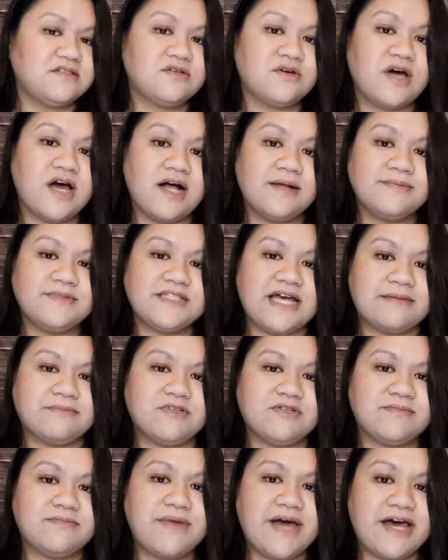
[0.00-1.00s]
to help
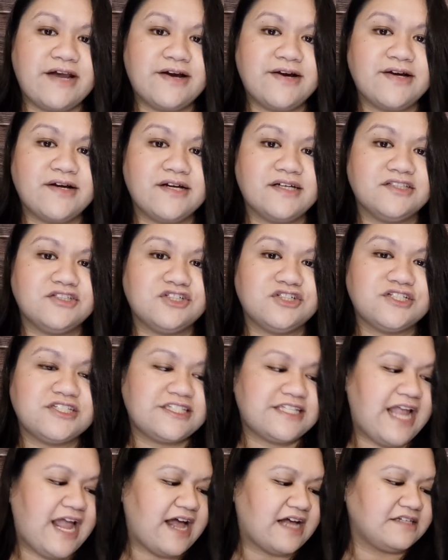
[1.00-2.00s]
Simon better
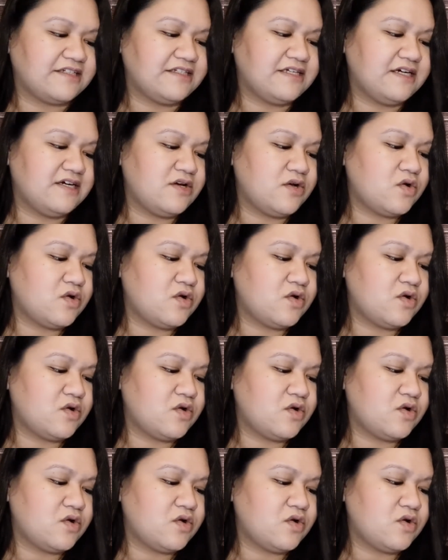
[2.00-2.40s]
understand